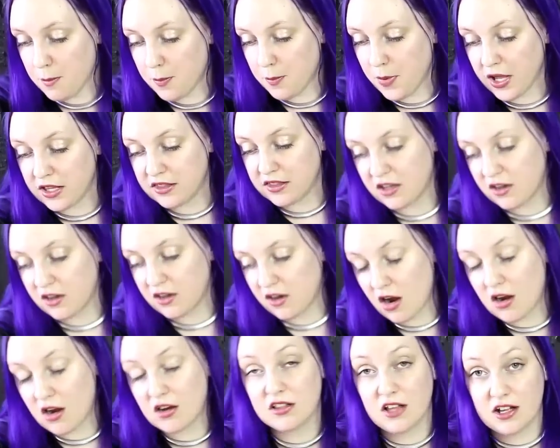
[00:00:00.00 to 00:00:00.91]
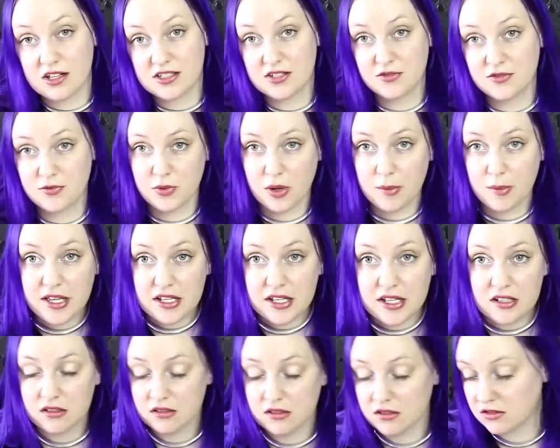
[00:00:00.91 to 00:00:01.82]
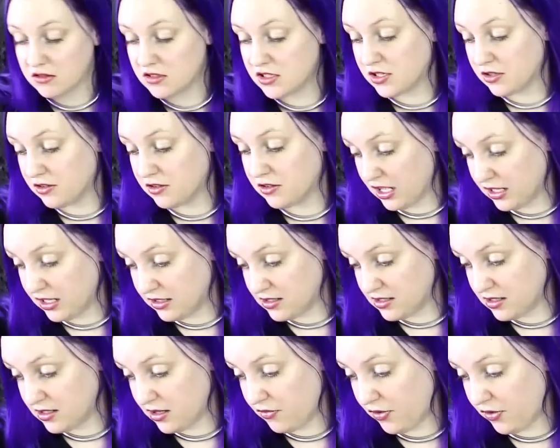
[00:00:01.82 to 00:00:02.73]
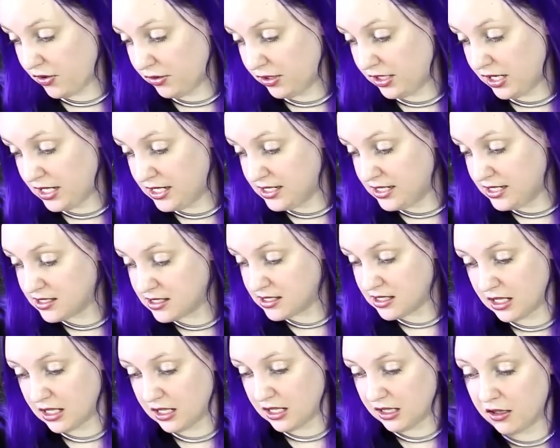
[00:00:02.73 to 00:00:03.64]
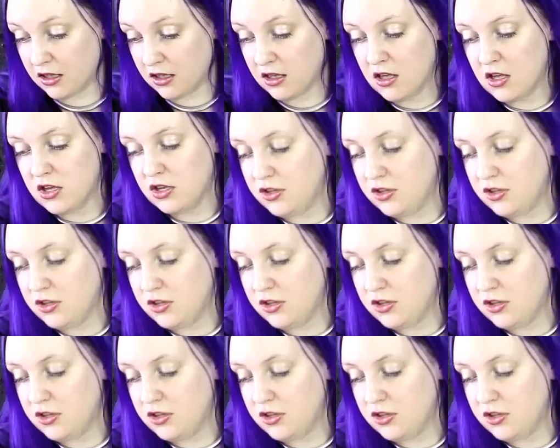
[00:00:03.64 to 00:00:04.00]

but there are lots of women, so that's a very nice thing.